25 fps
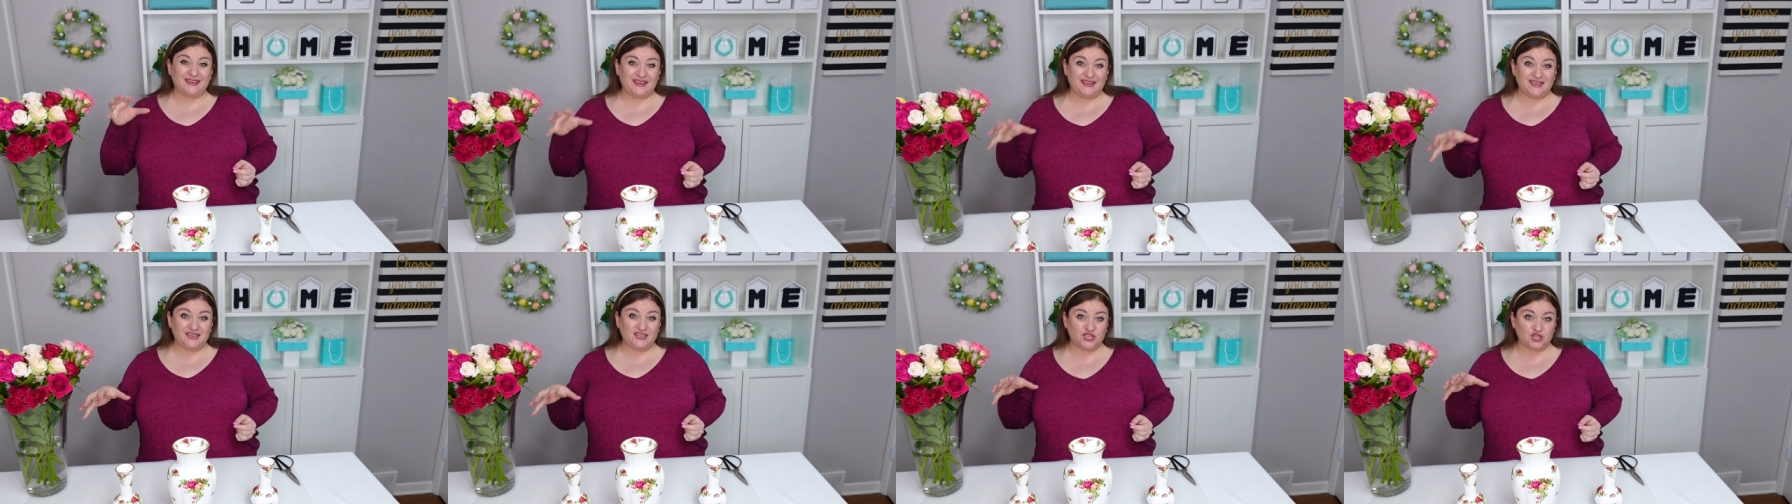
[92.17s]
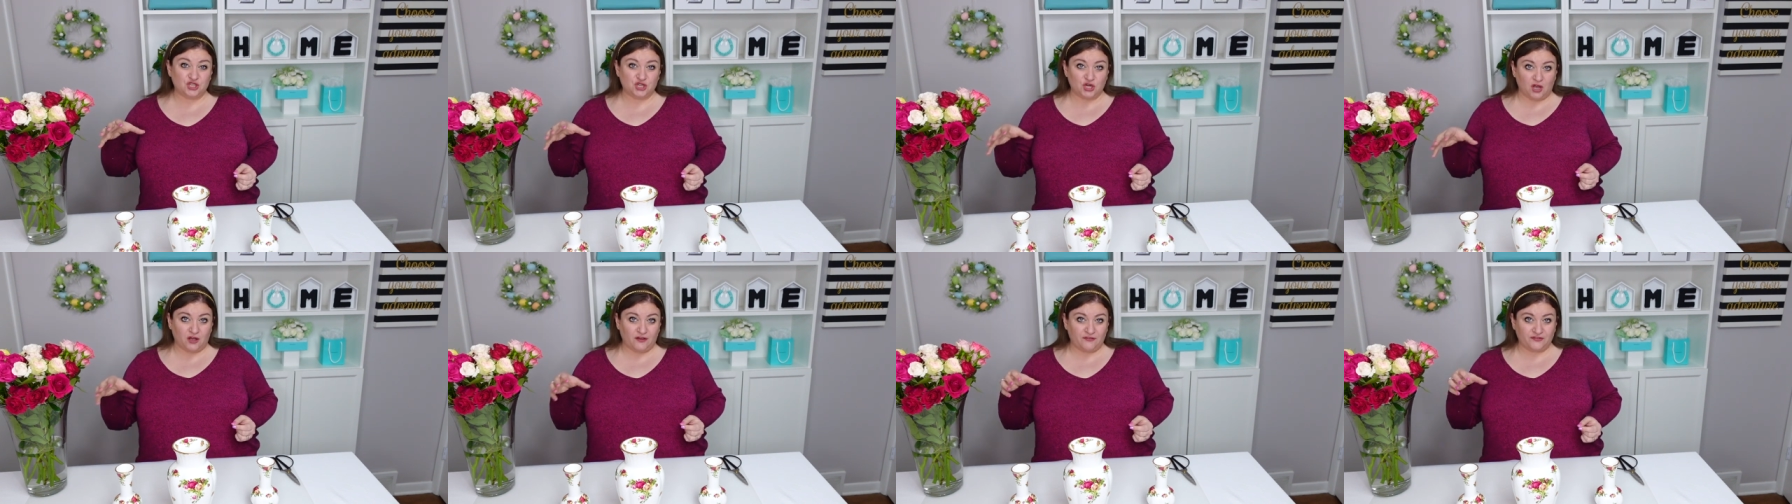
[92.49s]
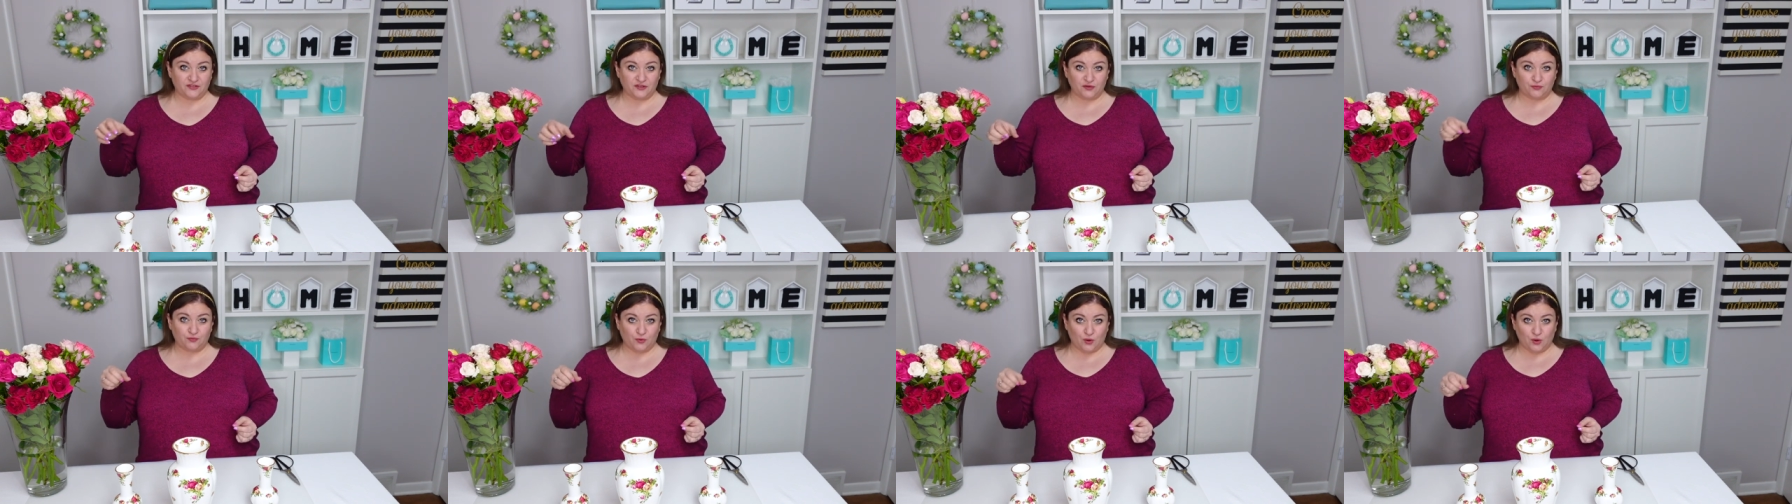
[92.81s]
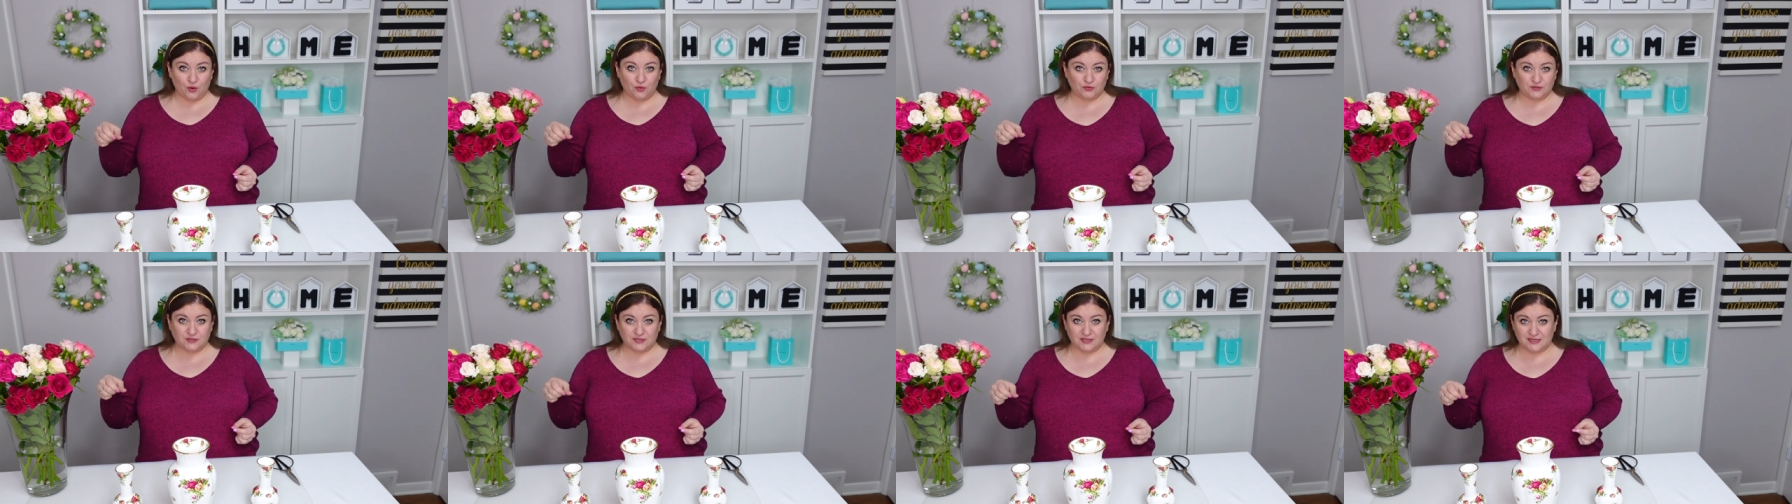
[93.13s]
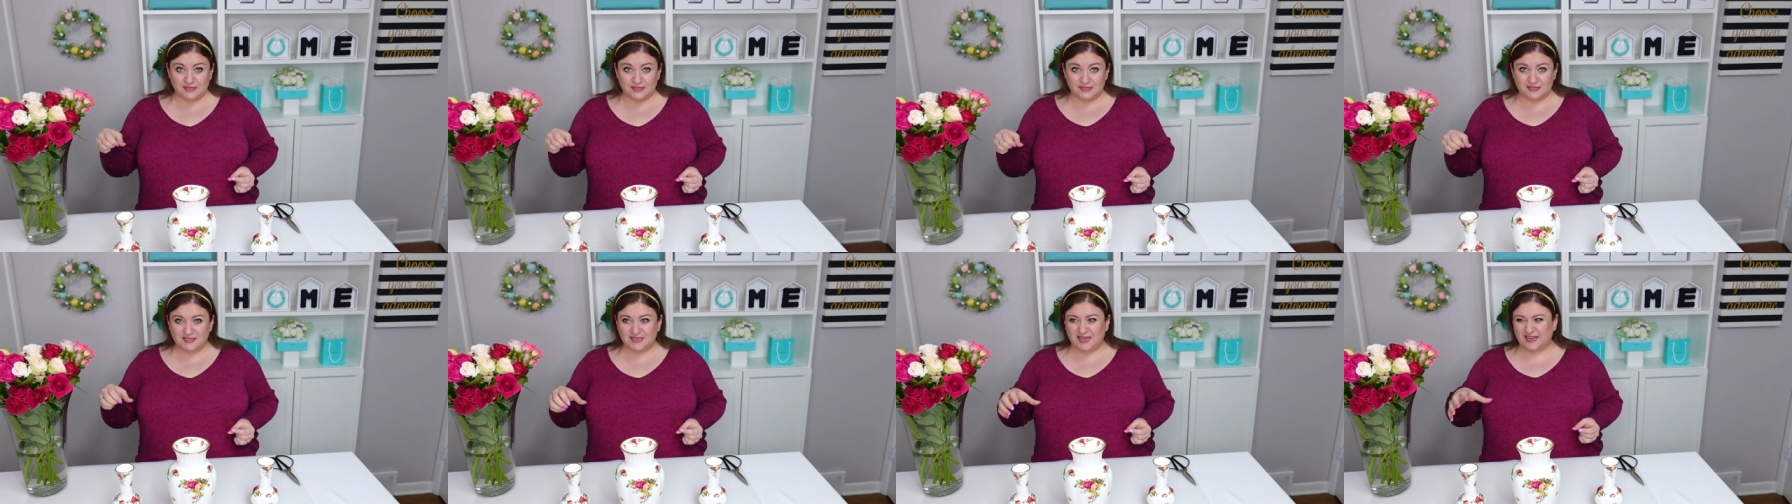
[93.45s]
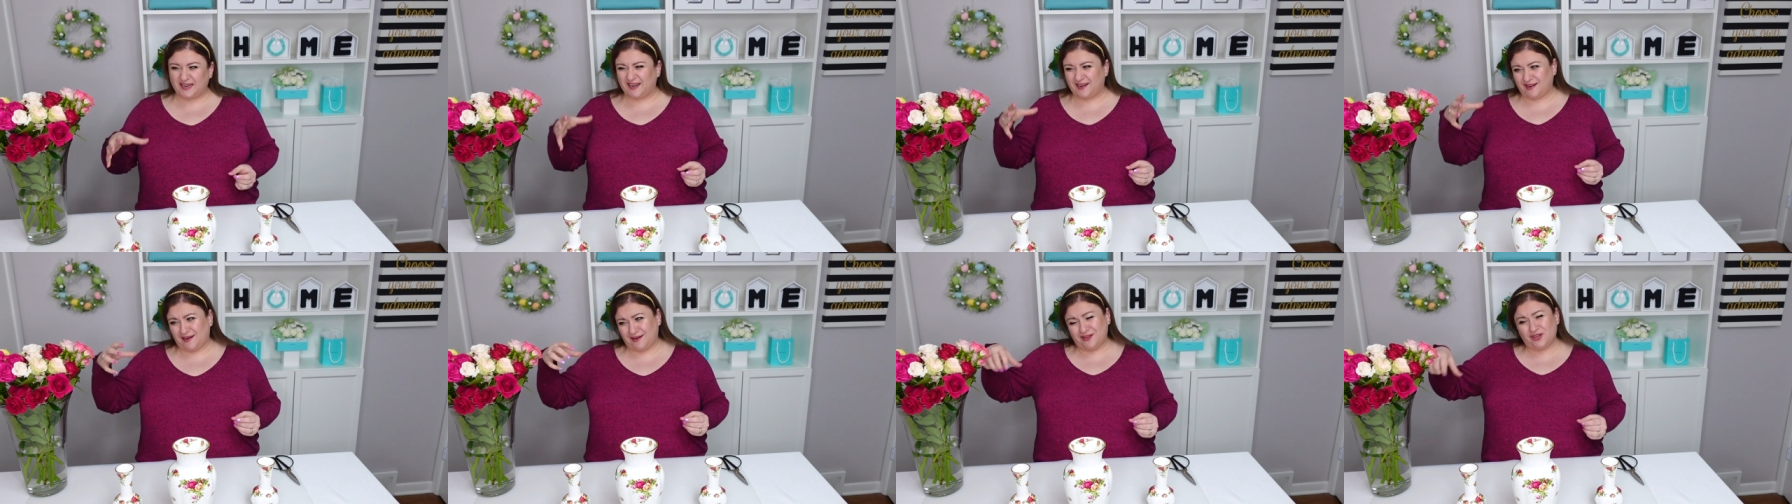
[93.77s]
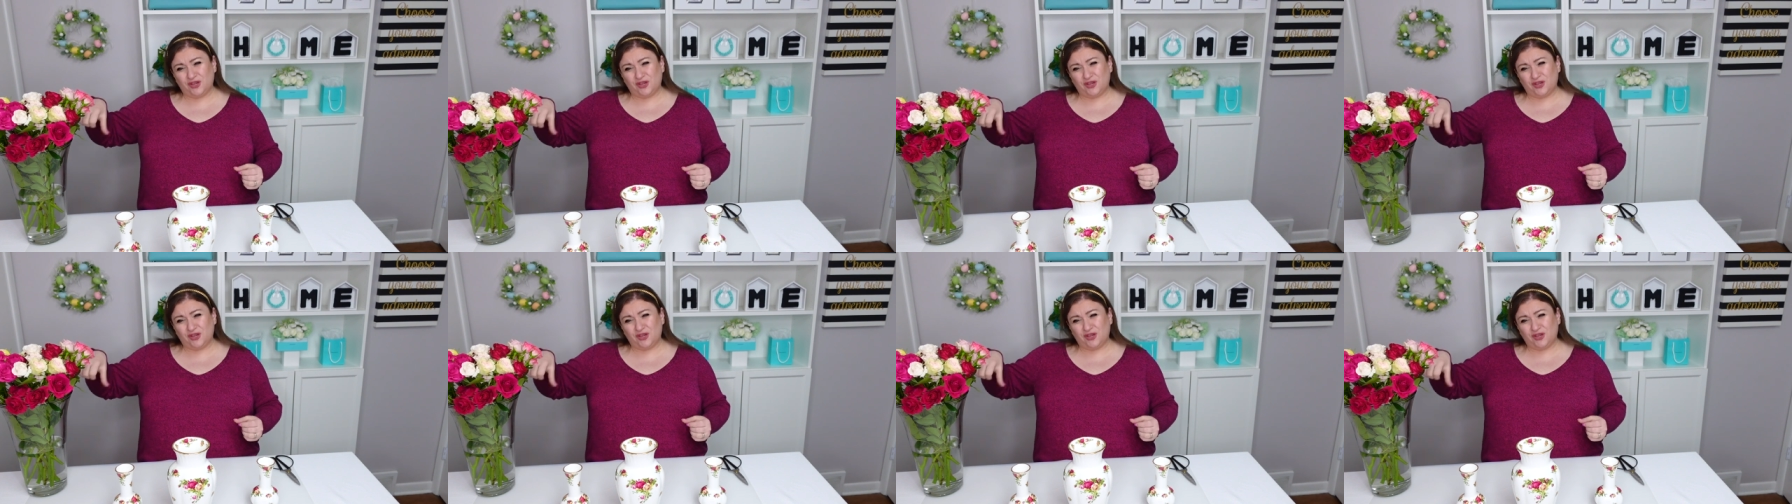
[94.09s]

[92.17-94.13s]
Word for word: each of the roses and